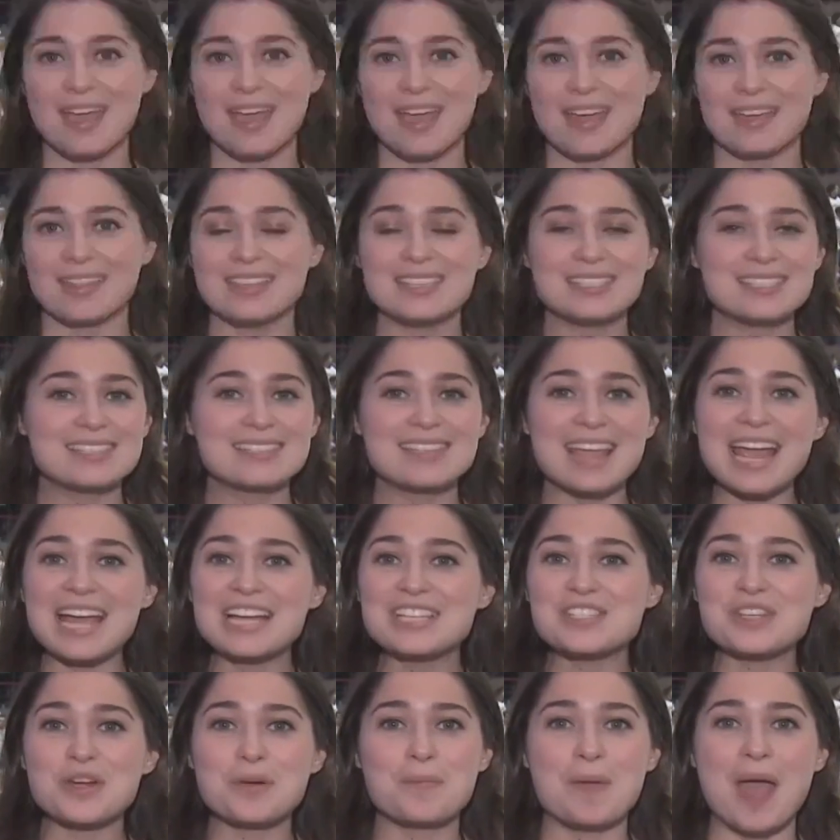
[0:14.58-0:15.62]
The
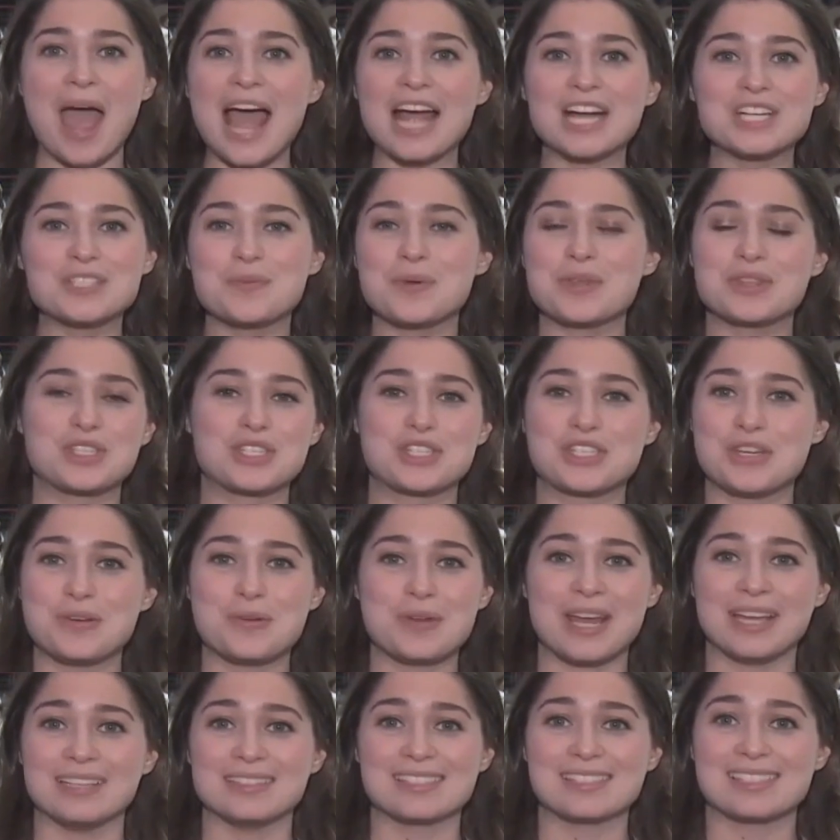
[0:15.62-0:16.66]
stands are packed with
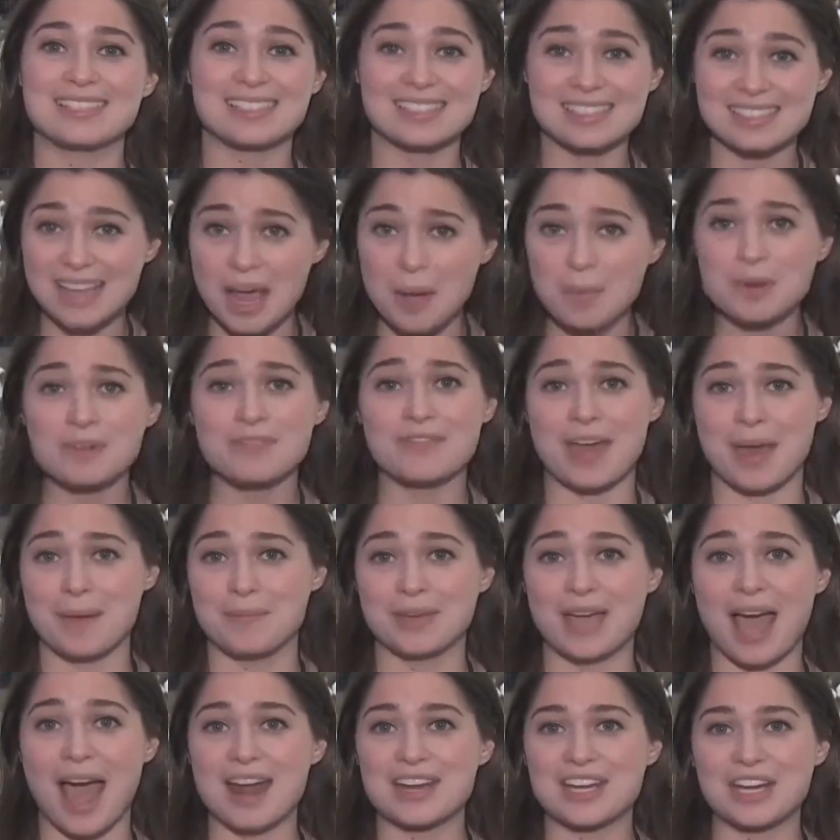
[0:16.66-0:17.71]
students. Some of
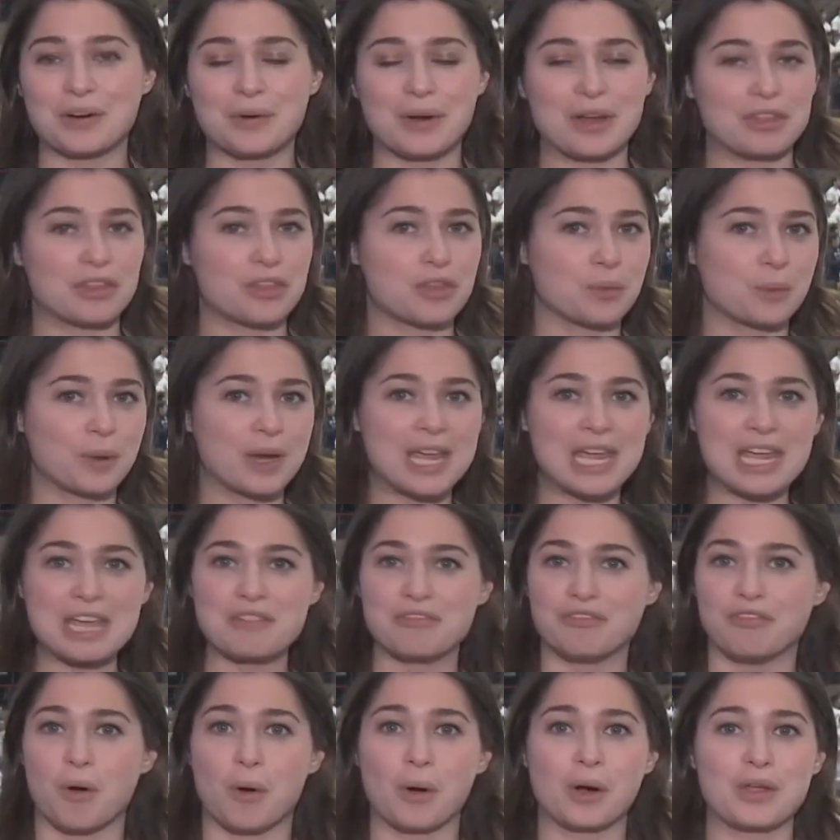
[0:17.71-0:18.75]
them got here at
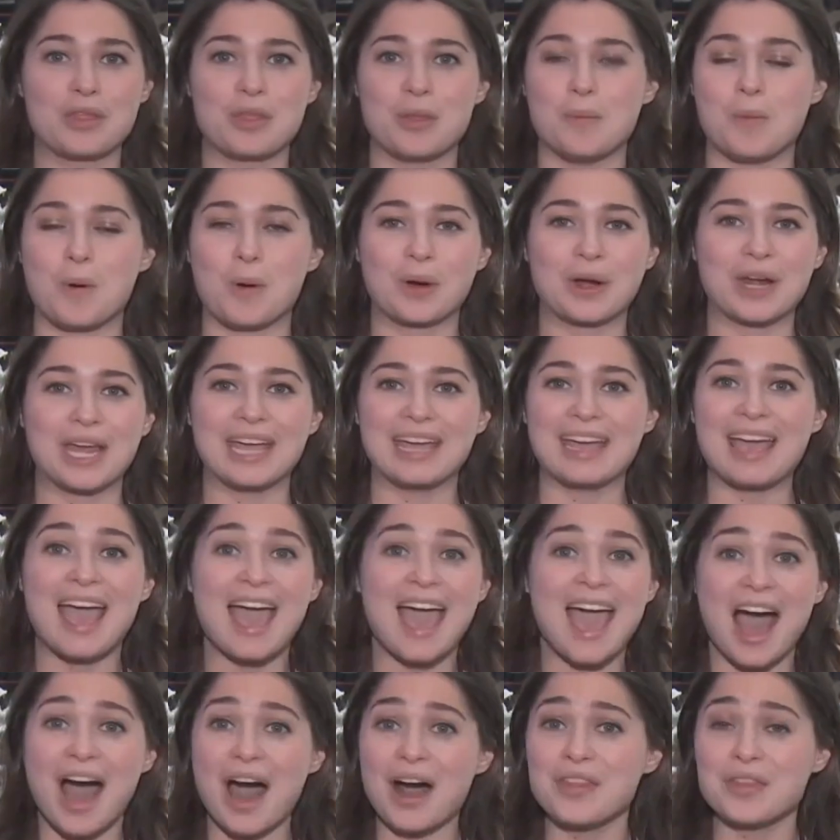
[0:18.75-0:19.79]
3, 4 in the morning.
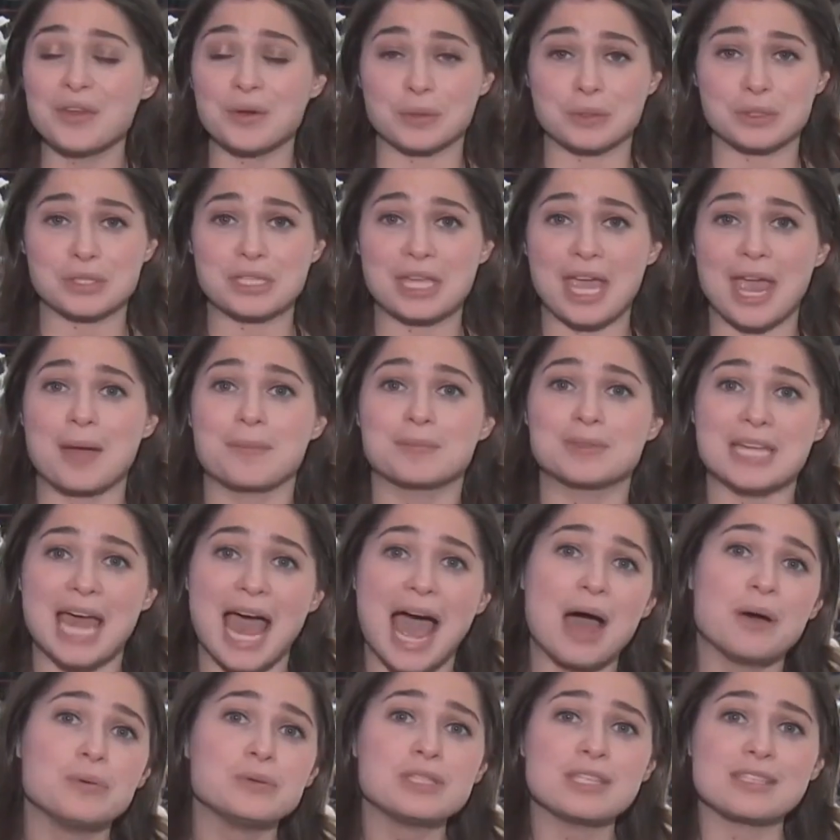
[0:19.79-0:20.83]
Others camped
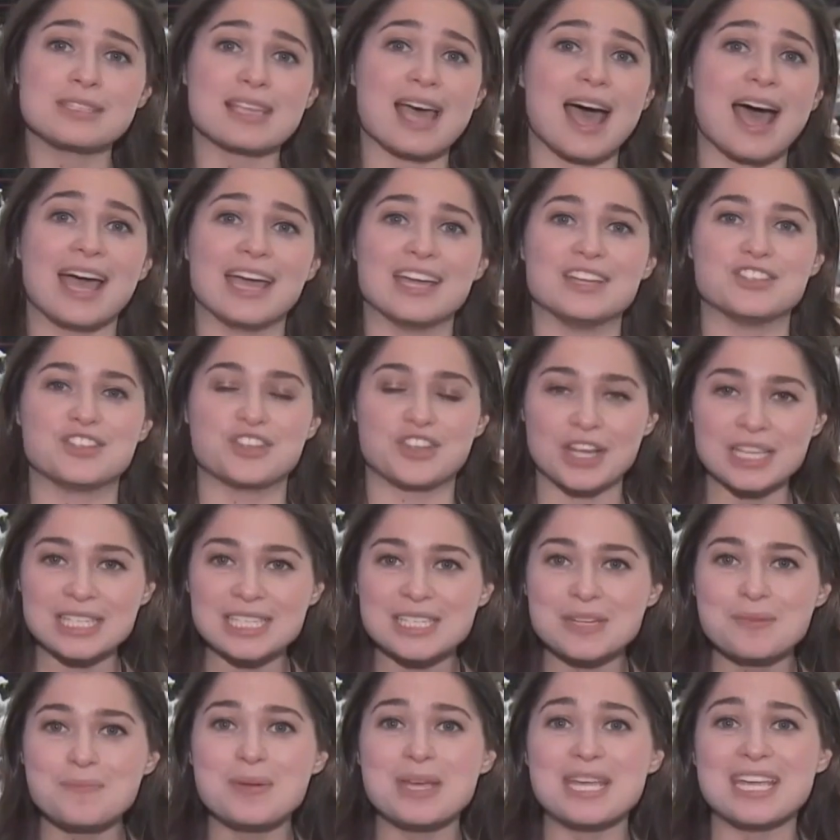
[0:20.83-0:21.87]
outside
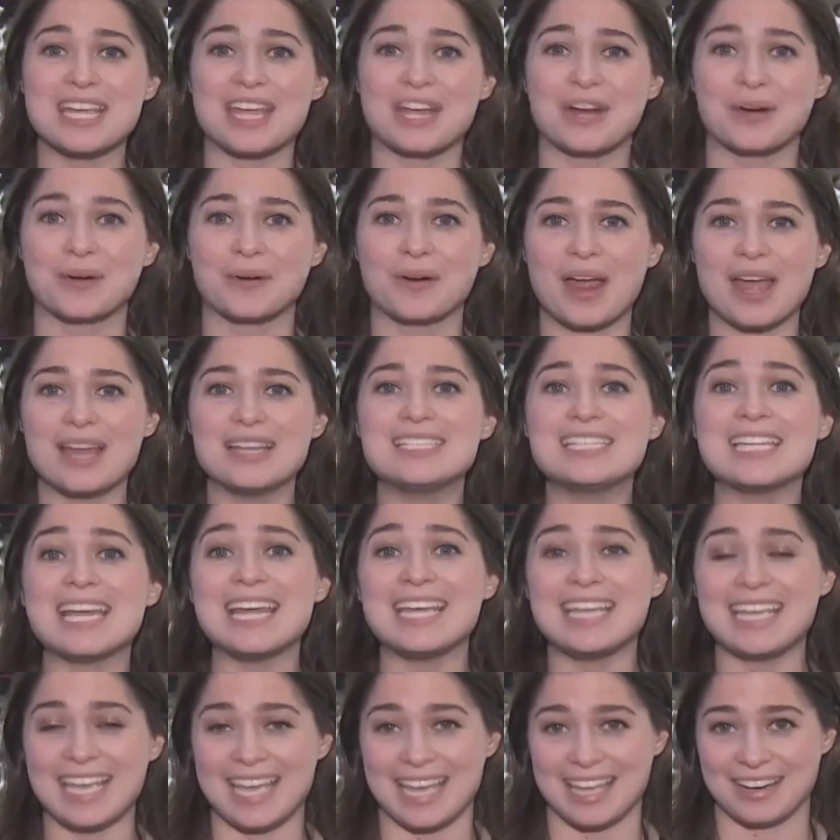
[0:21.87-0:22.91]
just to be here and
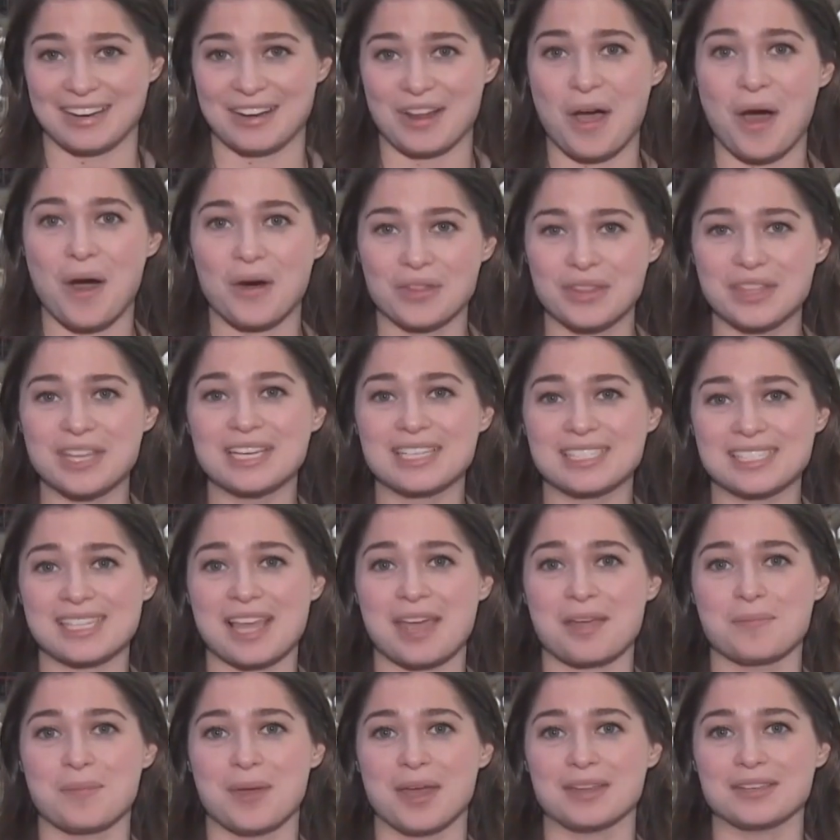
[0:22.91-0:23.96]
take in all the
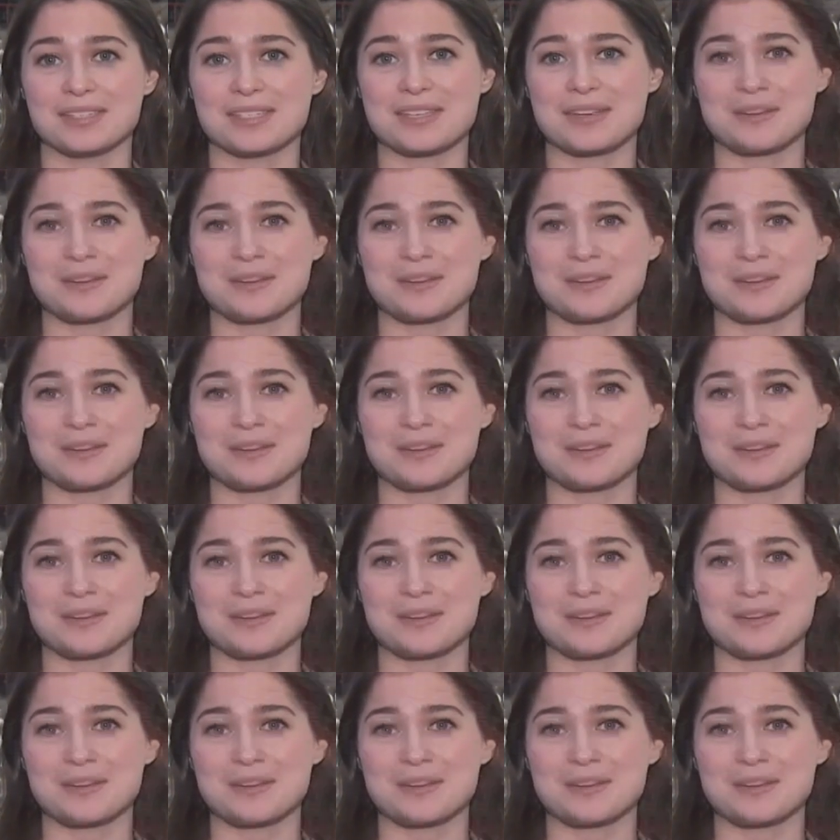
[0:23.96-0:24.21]
excitement.